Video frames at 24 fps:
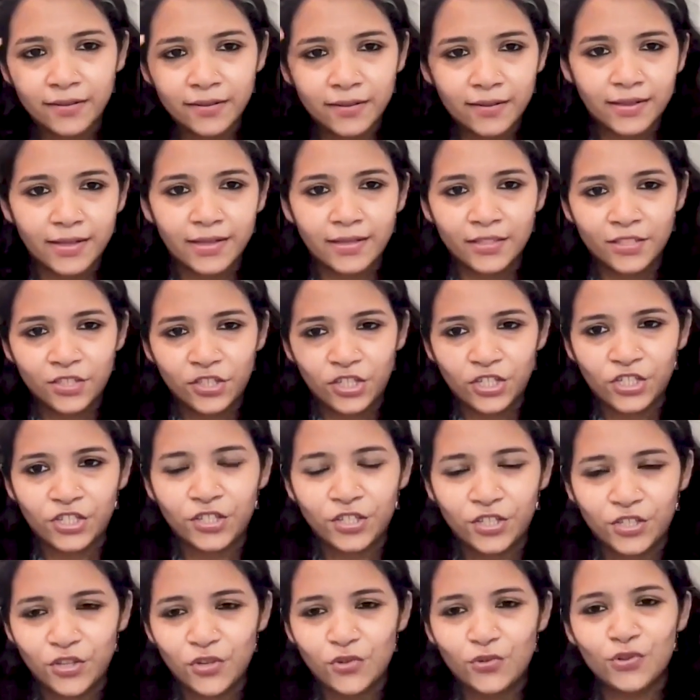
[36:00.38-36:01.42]
it's just
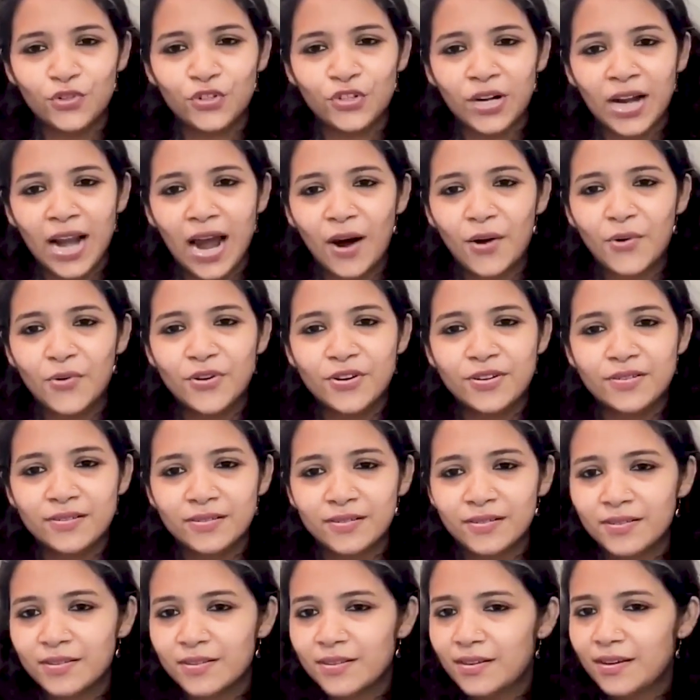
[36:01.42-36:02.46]
this huge cloud,
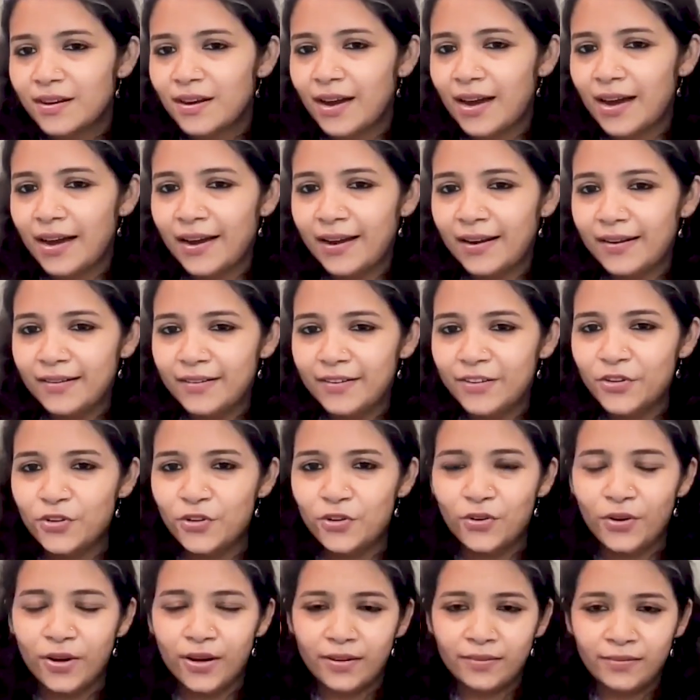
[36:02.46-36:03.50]
and
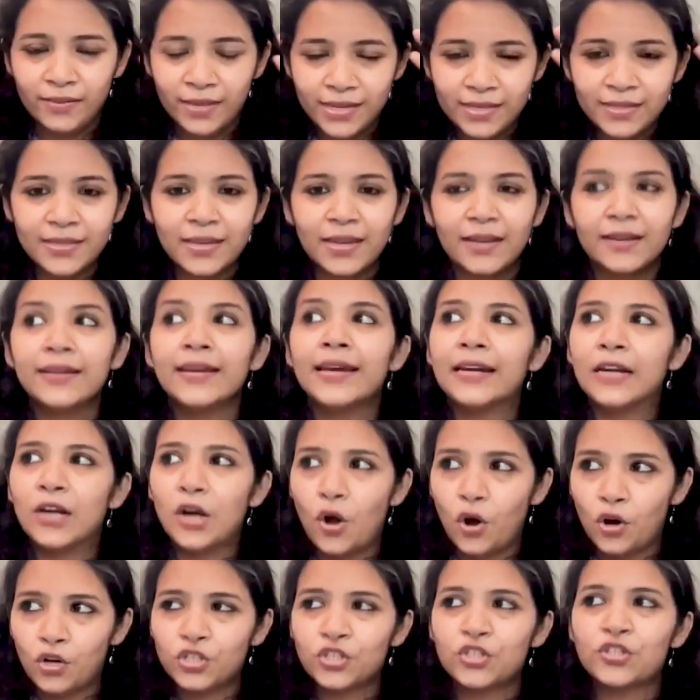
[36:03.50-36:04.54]
things can get
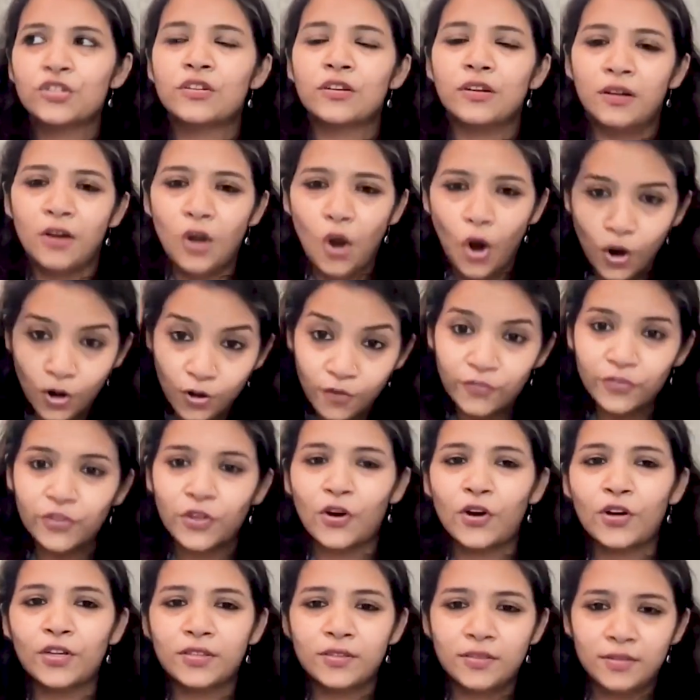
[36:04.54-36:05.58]
lost, a lot of
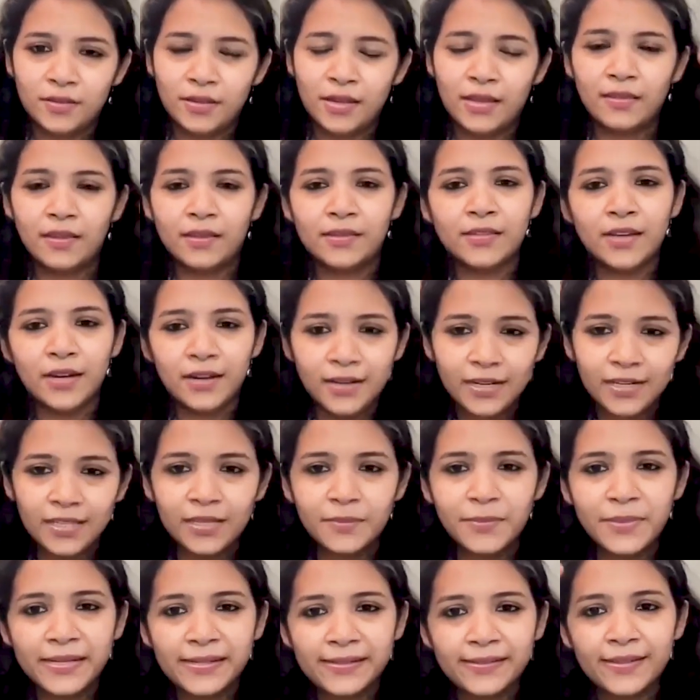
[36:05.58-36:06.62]
thoughts, and then suddenly in the
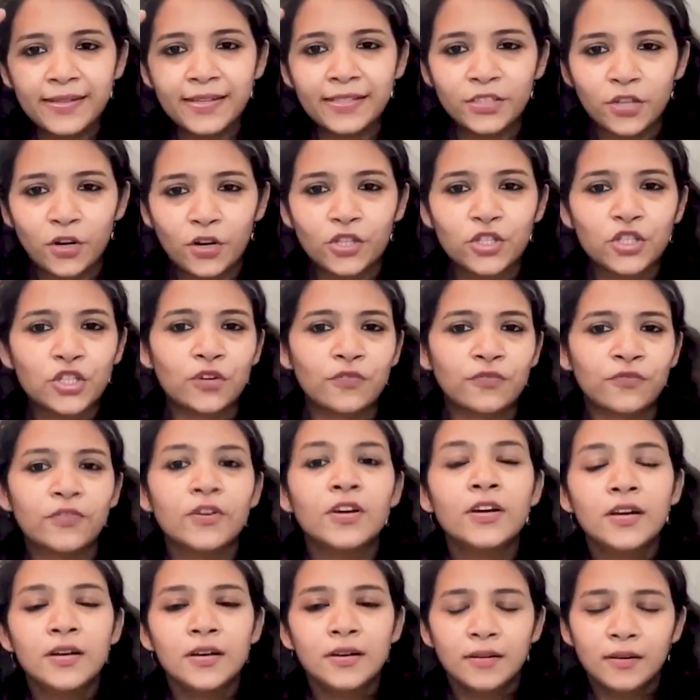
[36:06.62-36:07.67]
middle there are thoughts of
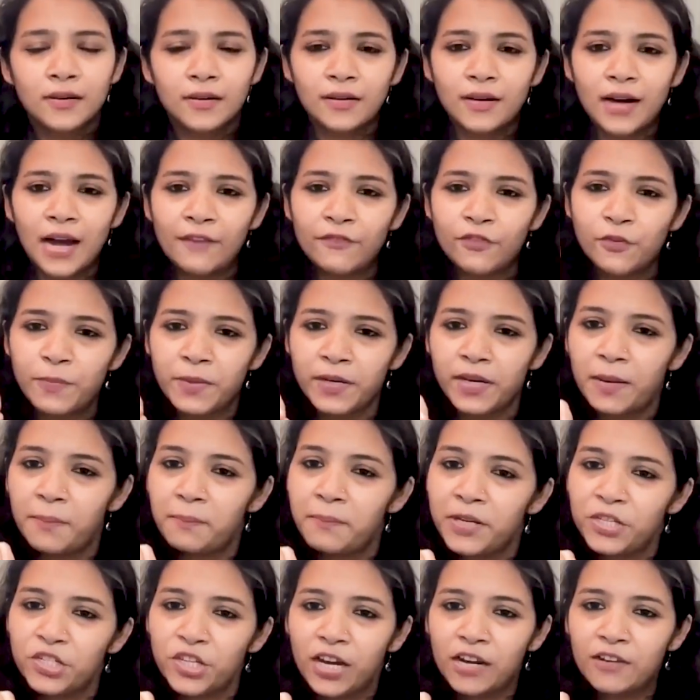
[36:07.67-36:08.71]
I have to pick up
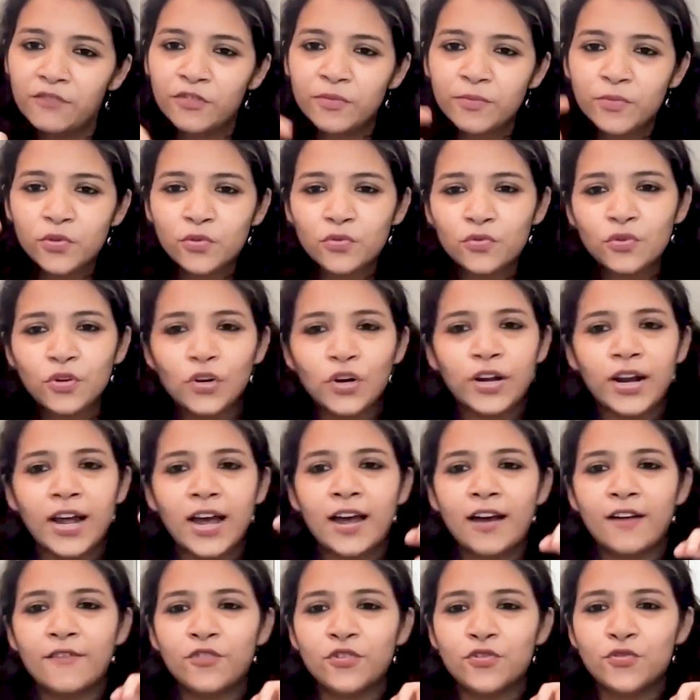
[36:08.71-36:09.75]
my child from school, or I
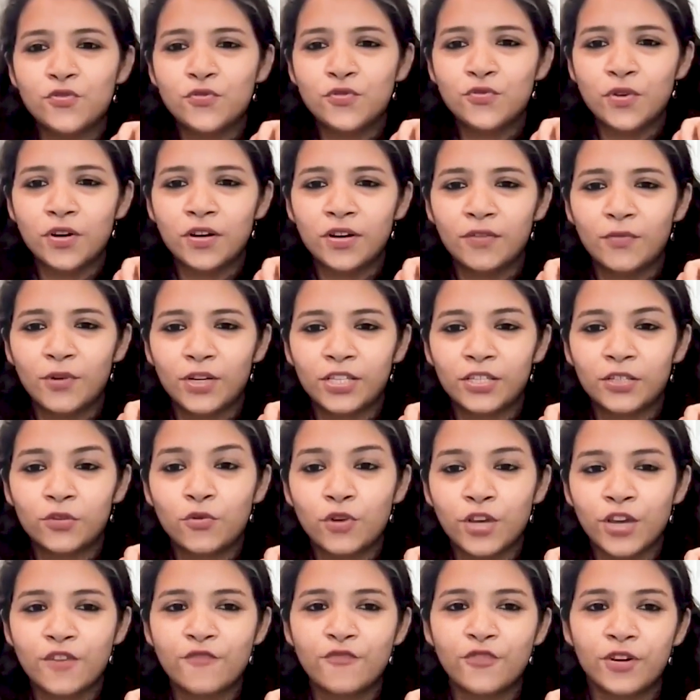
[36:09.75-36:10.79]
have to what's
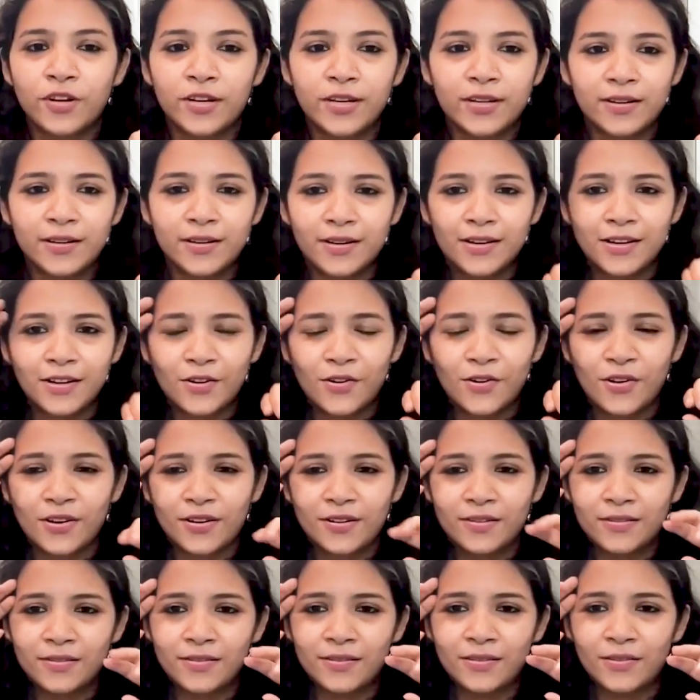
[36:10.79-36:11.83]
cooking for dinner,
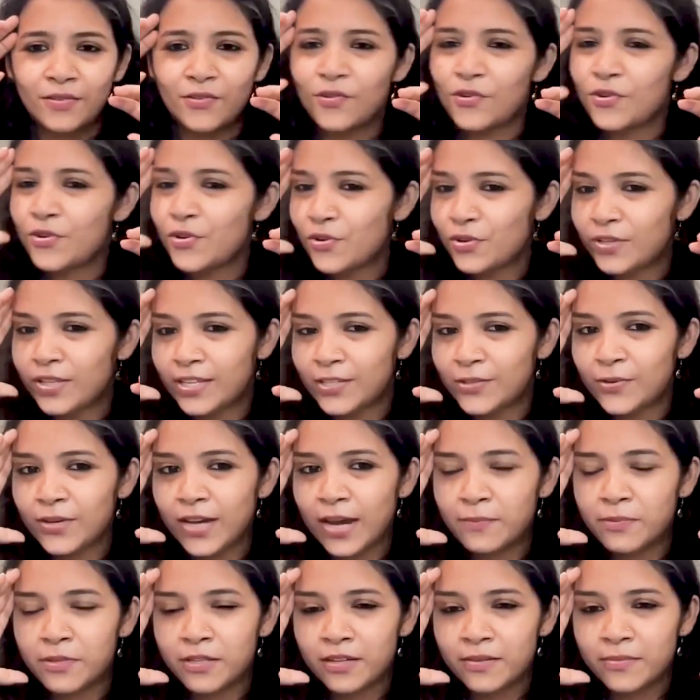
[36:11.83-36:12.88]
or oh no, there's no
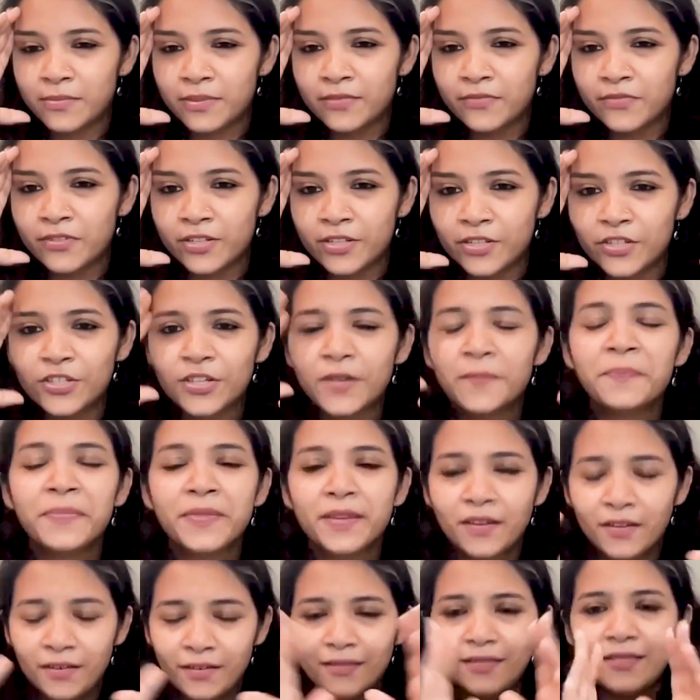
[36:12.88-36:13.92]
capsicum in the fridge,
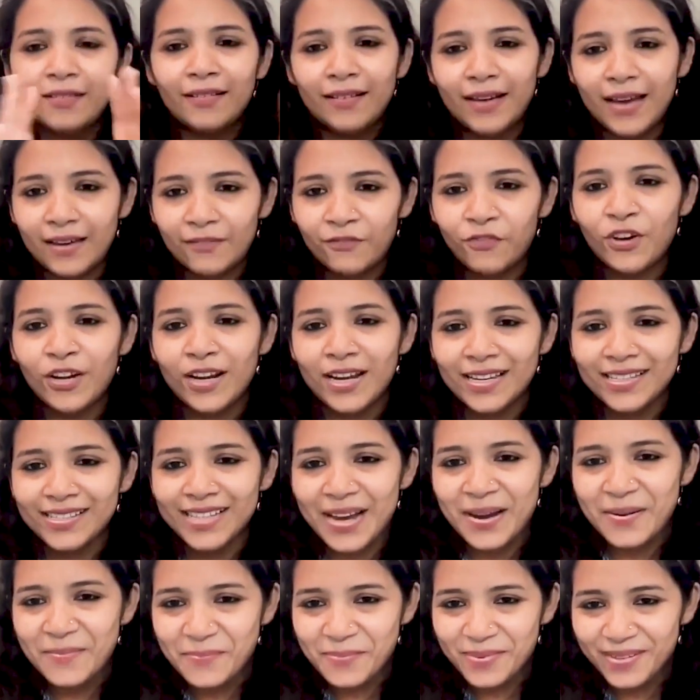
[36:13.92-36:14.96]
for
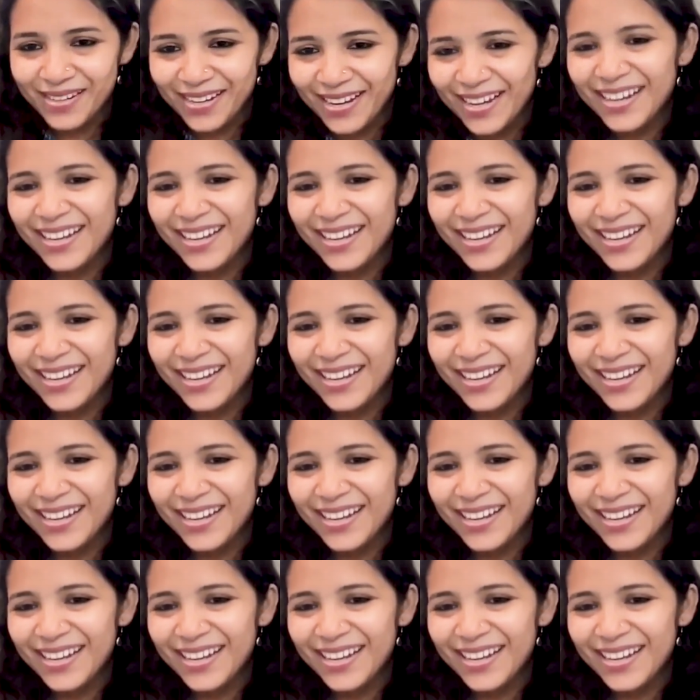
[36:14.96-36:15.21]
example.